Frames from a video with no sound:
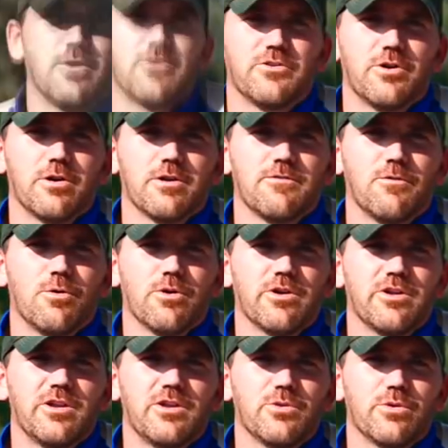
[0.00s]
On target
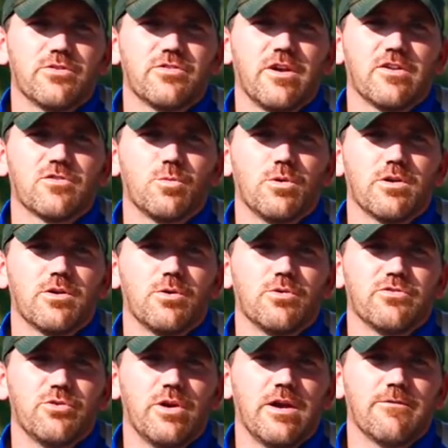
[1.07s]
4, you need to assess what
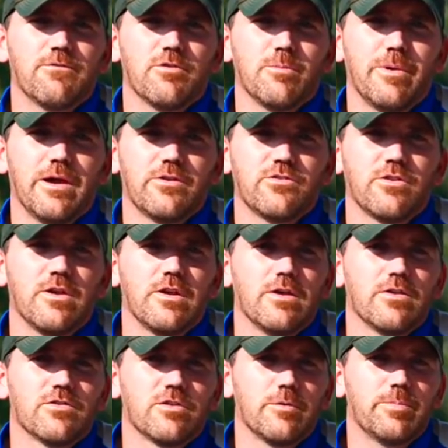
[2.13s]
goals you have for the match.
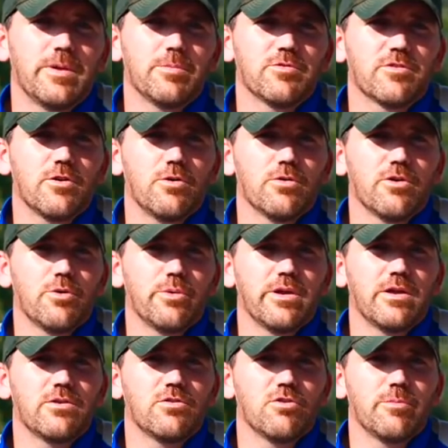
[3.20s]
Some people's goal
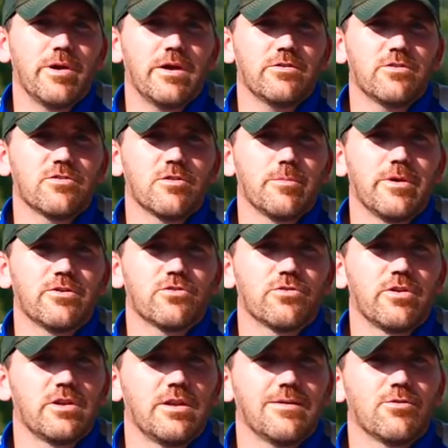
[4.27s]
going into a match is to make
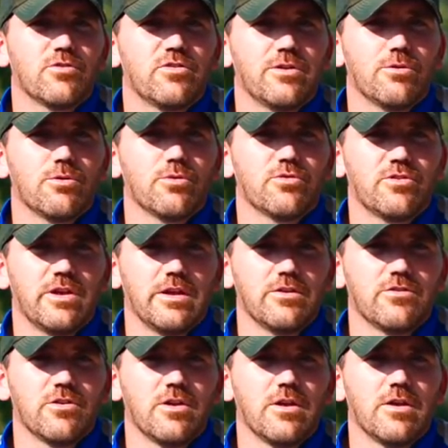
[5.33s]
sure they never zero a
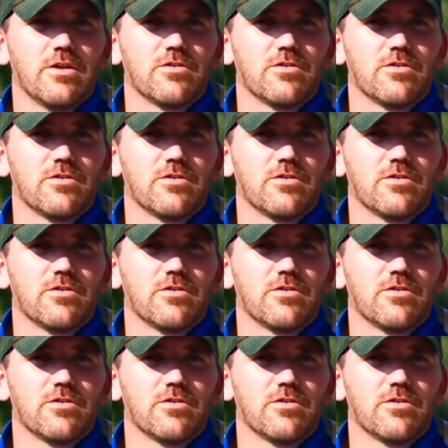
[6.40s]
stage.